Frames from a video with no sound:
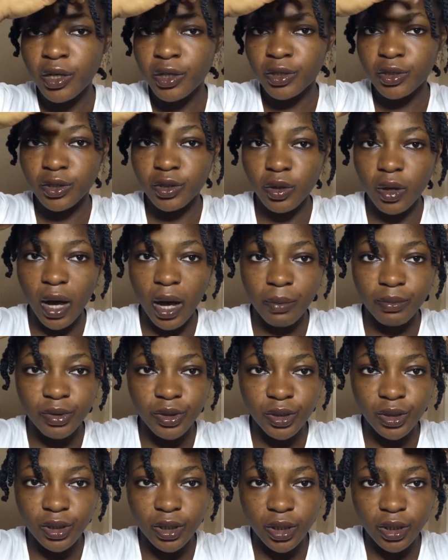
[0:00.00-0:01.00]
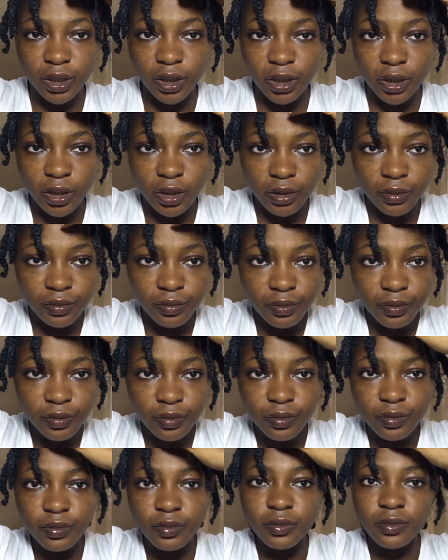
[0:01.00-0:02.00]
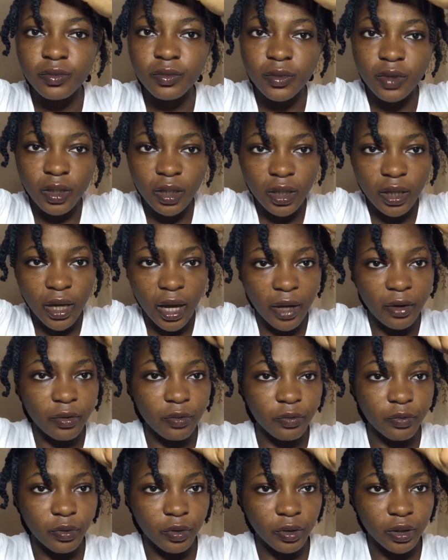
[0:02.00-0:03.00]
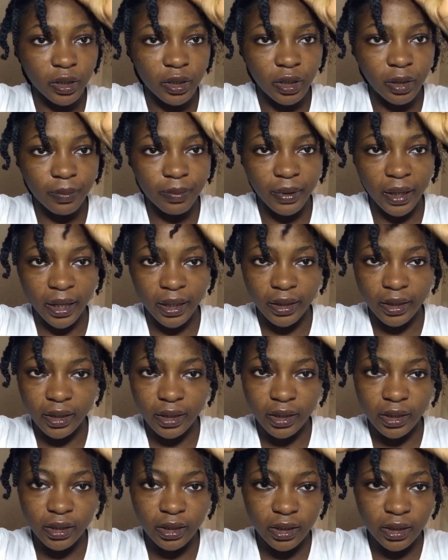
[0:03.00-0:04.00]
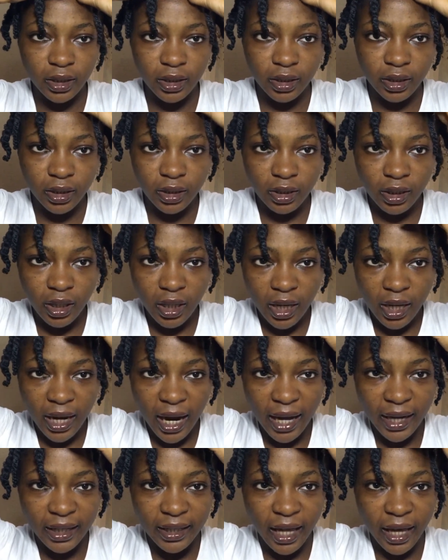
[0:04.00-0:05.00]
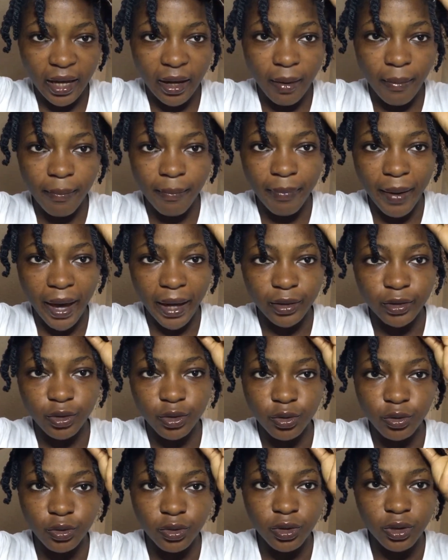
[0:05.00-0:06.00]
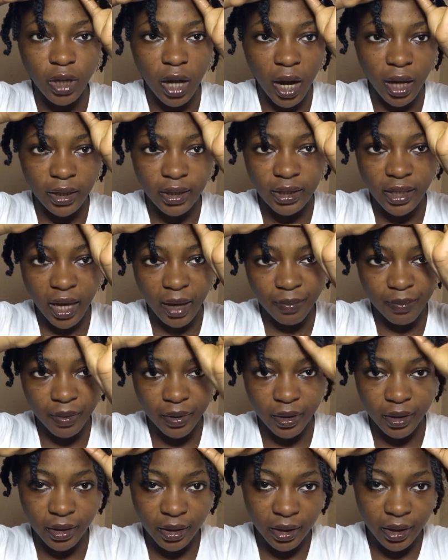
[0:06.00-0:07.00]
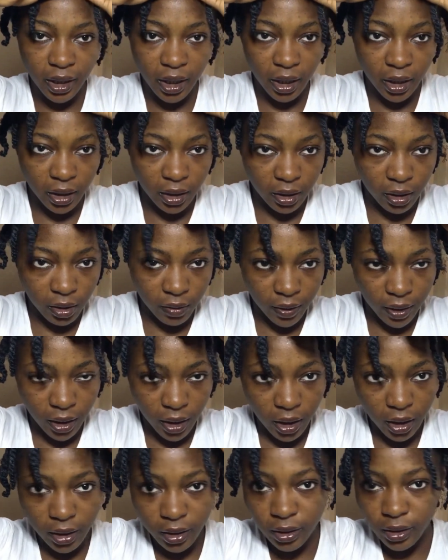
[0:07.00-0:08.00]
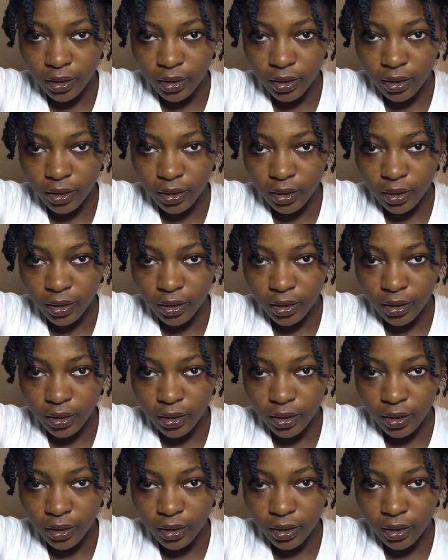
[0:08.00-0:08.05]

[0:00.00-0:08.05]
So I'm just gonna kind of roll it up like this, kind of like a Bantu knot type of thing going on.